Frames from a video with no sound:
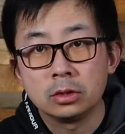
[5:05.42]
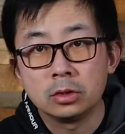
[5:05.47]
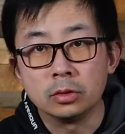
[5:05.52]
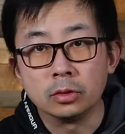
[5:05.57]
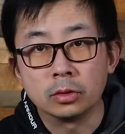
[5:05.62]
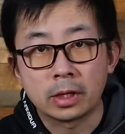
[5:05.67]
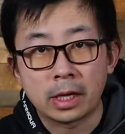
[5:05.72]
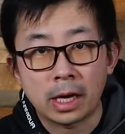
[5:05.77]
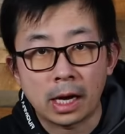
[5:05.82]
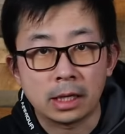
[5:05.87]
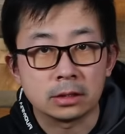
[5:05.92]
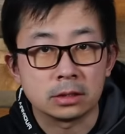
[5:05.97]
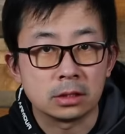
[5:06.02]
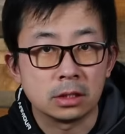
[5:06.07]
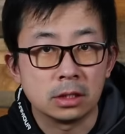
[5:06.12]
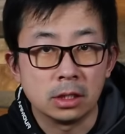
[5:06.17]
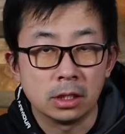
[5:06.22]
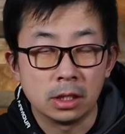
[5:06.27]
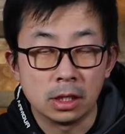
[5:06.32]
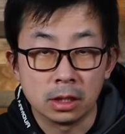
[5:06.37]
to
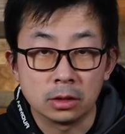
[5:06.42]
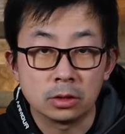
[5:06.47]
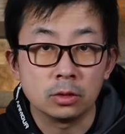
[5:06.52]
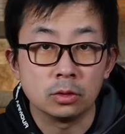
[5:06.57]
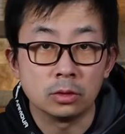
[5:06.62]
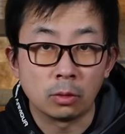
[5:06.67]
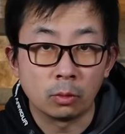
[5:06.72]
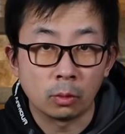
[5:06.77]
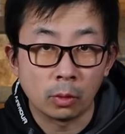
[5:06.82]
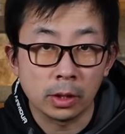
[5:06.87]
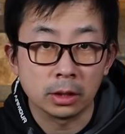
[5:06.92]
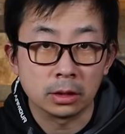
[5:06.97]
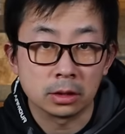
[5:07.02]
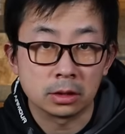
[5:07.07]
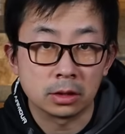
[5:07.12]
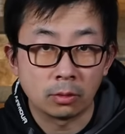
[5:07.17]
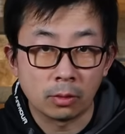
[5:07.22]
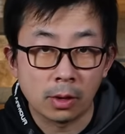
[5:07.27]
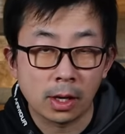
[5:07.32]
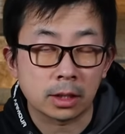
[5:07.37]
cast into the wind
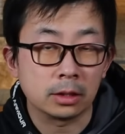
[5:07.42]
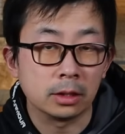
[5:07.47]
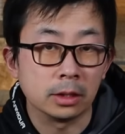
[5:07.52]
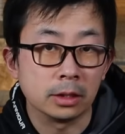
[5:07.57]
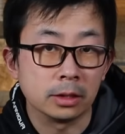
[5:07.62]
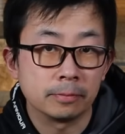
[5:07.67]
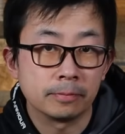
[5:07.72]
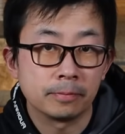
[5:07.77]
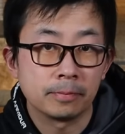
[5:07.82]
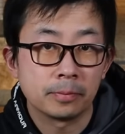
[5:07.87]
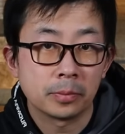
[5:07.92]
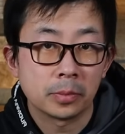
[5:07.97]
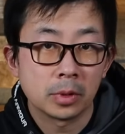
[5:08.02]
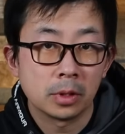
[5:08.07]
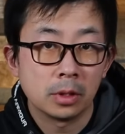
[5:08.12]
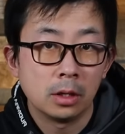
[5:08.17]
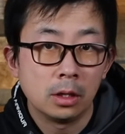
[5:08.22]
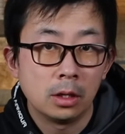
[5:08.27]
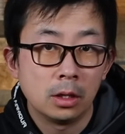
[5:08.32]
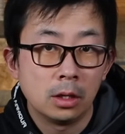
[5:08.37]
directly.
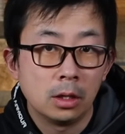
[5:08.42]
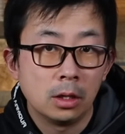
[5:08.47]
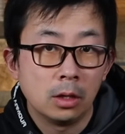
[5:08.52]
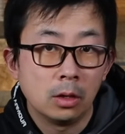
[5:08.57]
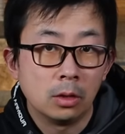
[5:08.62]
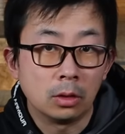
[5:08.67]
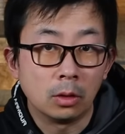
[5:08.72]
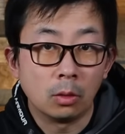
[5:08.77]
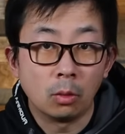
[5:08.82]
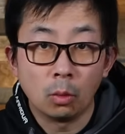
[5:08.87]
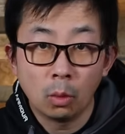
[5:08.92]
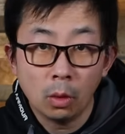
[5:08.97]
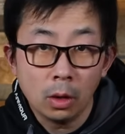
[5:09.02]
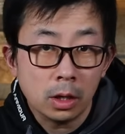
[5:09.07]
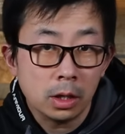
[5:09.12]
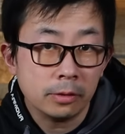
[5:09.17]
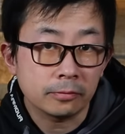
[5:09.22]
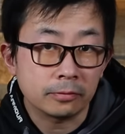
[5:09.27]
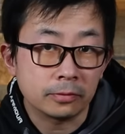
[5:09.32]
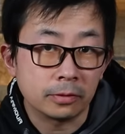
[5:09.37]
Now, what
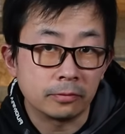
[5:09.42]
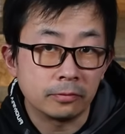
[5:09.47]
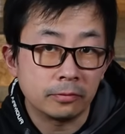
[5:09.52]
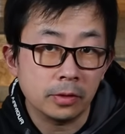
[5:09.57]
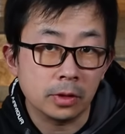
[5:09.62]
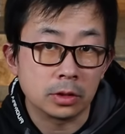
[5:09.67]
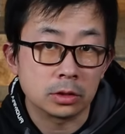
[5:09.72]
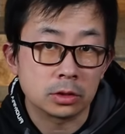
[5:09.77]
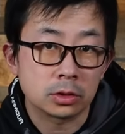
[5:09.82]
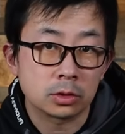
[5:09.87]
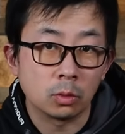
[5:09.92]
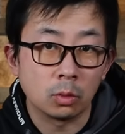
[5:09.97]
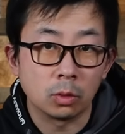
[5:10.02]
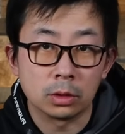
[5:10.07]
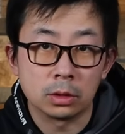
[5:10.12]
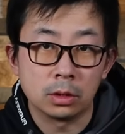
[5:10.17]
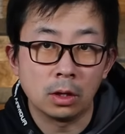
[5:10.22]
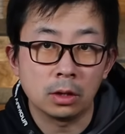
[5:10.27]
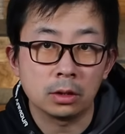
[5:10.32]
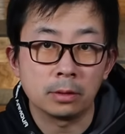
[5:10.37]
if the fish
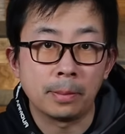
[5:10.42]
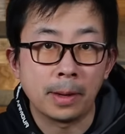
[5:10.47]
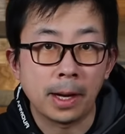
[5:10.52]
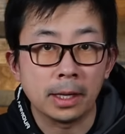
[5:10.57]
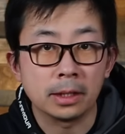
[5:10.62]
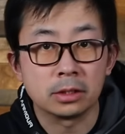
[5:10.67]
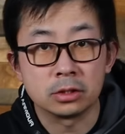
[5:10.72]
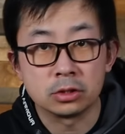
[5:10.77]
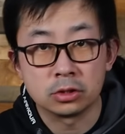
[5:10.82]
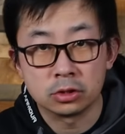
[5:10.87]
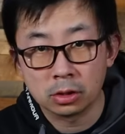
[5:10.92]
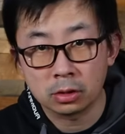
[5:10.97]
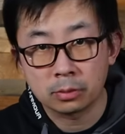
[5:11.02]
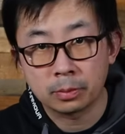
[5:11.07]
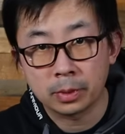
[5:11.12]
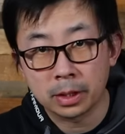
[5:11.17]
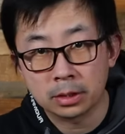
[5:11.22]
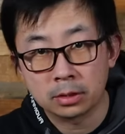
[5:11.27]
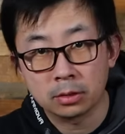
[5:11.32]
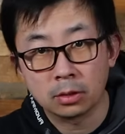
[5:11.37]
would not bite
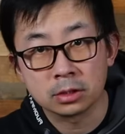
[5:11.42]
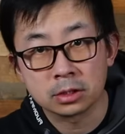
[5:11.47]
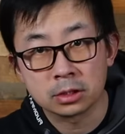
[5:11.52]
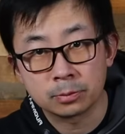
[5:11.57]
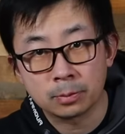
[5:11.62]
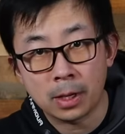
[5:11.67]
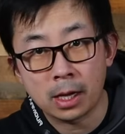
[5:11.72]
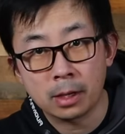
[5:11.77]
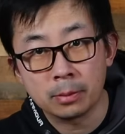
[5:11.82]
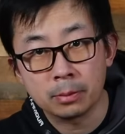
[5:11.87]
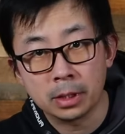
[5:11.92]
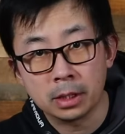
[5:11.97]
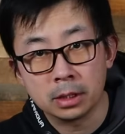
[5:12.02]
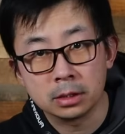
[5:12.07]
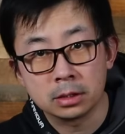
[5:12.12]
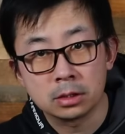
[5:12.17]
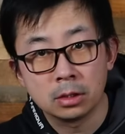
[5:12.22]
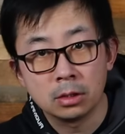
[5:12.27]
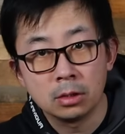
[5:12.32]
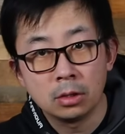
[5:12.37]
jerkbait or
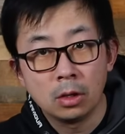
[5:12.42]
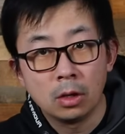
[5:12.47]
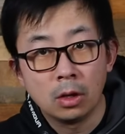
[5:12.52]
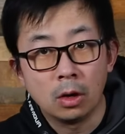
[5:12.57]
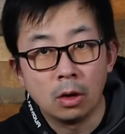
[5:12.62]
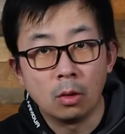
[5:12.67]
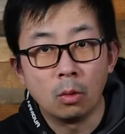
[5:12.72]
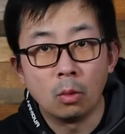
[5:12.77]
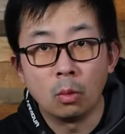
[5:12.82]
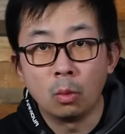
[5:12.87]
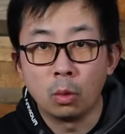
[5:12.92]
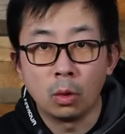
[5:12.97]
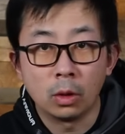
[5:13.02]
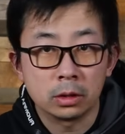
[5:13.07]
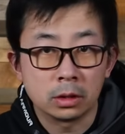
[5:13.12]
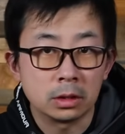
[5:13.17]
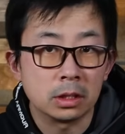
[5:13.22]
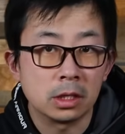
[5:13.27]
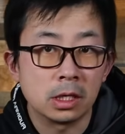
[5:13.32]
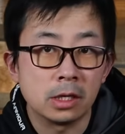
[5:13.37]
spybait, or
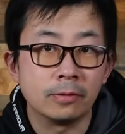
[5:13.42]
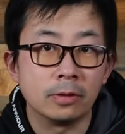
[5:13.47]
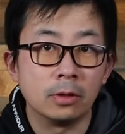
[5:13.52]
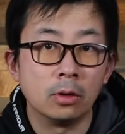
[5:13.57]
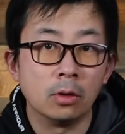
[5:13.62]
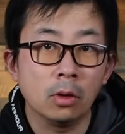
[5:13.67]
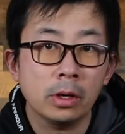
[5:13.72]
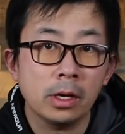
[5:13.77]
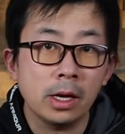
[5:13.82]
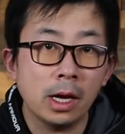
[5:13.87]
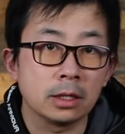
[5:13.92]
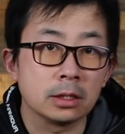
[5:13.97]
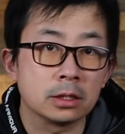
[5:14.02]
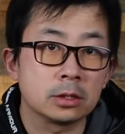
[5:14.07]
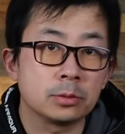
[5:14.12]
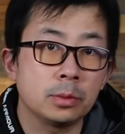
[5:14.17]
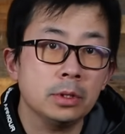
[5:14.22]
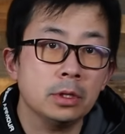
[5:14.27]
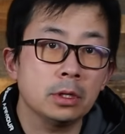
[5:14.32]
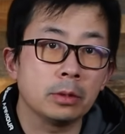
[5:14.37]
wouldn't even look at a
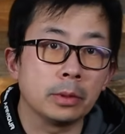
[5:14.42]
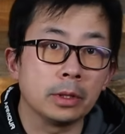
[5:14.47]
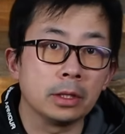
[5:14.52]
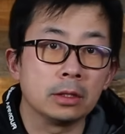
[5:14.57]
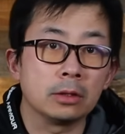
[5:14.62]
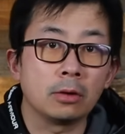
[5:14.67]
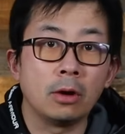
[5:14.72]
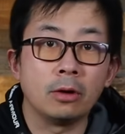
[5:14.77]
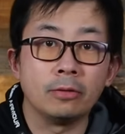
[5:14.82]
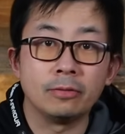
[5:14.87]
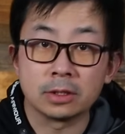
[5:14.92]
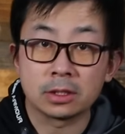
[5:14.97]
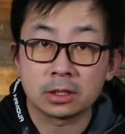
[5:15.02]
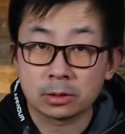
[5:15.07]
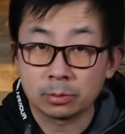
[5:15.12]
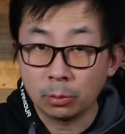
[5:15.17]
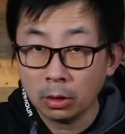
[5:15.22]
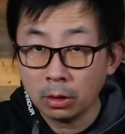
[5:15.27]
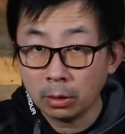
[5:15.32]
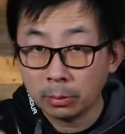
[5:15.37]
spinnerbait of a
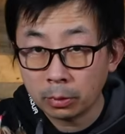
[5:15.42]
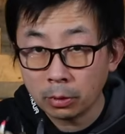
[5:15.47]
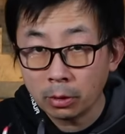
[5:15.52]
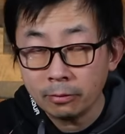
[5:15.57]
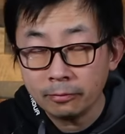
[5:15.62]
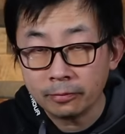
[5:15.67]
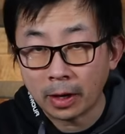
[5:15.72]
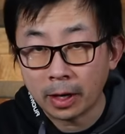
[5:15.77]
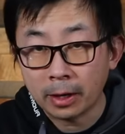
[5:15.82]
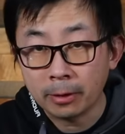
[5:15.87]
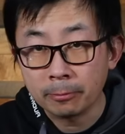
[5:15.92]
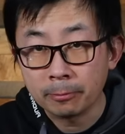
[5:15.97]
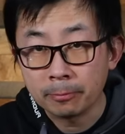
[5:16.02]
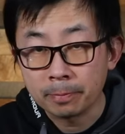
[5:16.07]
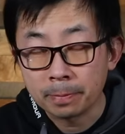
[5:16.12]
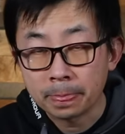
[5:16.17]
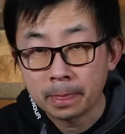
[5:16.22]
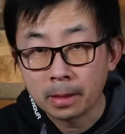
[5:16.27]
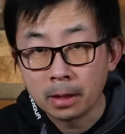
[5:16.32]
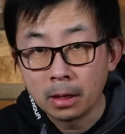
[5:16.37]
smaller profile?
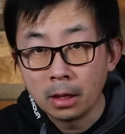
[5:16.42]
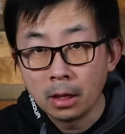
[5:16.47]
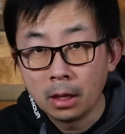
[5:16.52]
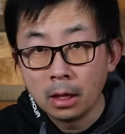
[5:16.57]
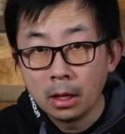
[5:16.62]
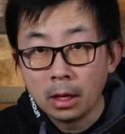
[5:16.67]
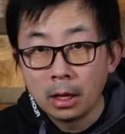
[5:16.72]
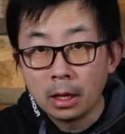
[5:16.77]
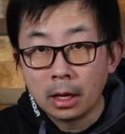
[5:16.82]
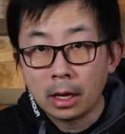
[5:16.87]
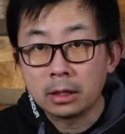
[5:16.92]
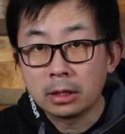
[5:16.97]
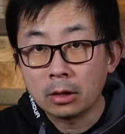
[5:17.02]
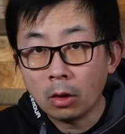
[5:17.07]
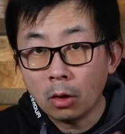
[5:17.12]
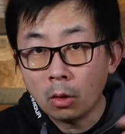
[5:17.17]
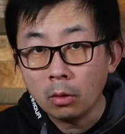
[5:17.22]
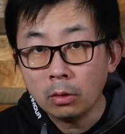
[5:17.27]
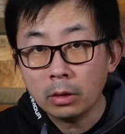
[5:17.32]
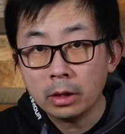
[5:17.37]
And the
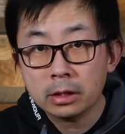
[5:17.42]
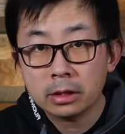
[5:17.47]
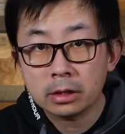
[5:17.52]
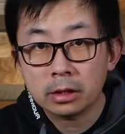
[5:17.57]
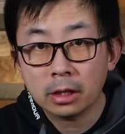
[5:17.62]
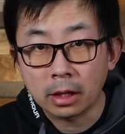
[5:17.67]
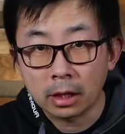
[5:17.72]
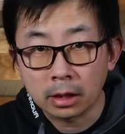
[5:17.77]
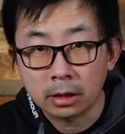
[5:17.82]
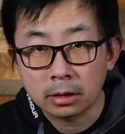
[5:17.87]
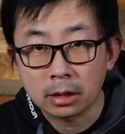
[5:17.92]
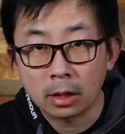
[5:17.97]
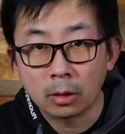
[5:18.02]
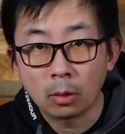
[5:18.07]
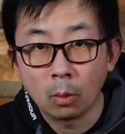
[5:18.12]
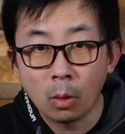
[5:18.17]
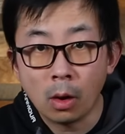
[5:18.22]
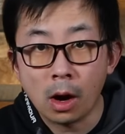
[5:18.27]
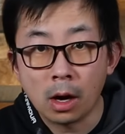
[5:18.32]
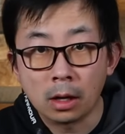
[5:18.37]
only thing they
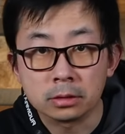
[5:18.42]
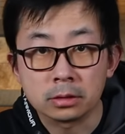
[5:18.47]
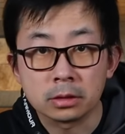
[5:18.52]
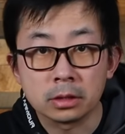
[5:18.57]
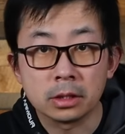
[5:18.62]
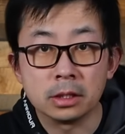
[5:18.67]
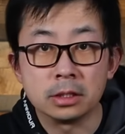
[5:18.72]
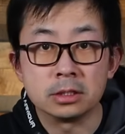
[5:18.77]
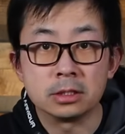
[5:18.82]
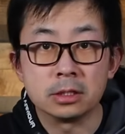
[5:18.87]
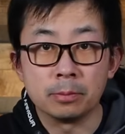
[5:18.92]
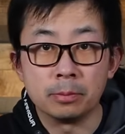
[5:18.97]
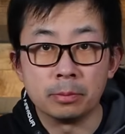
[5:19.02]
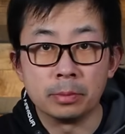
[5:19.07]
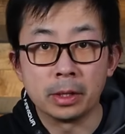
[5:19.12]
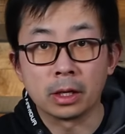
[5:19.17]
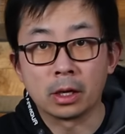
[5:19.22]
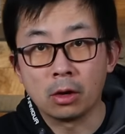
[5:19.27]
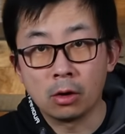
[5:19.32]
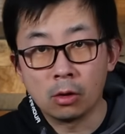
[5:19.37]
want is a
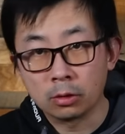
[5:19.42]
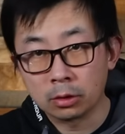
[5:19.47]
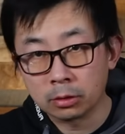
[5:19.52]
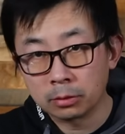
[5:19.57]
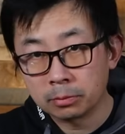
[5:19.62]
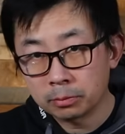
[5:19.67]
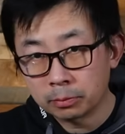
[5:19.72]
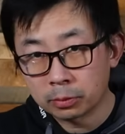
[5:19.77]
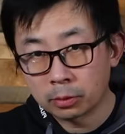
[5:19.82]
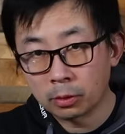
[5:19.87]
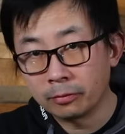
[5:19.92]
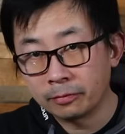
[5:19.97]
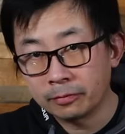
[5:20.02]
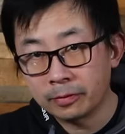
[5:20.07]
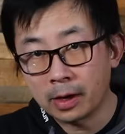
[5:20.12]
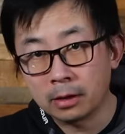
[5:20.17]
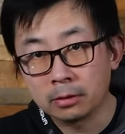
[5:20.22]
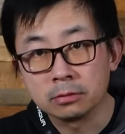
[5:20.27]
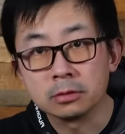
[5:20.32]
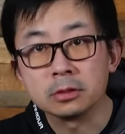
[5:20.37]
big old
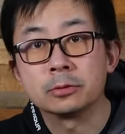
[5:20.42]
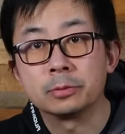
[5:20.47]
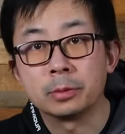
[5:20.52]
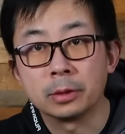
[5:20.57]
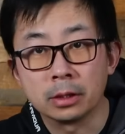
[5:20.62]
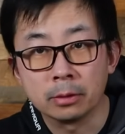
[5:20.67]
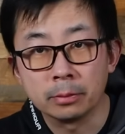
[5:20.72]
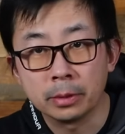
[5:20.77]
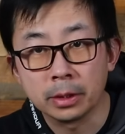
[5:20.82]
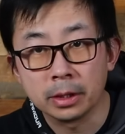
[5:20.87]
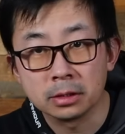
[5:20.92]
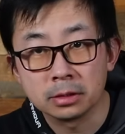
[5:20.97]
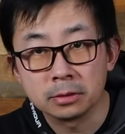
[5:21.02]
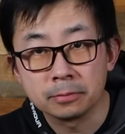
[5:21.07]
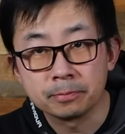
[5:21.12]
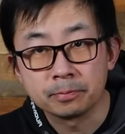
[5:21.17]
profile spinnerbait.